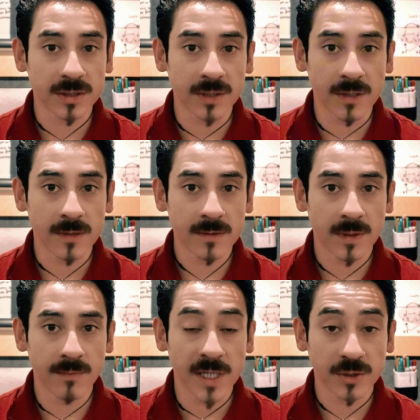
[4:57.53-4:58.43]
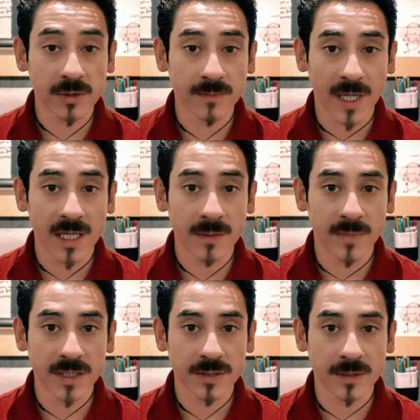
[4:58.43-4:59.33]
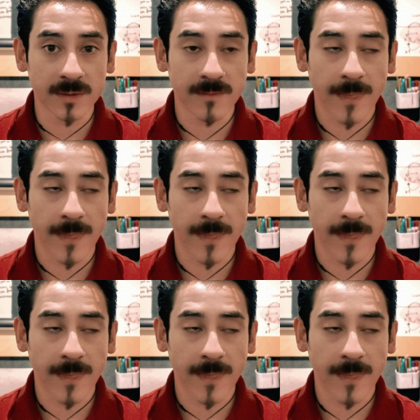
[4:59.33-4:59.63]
note, measure by measure.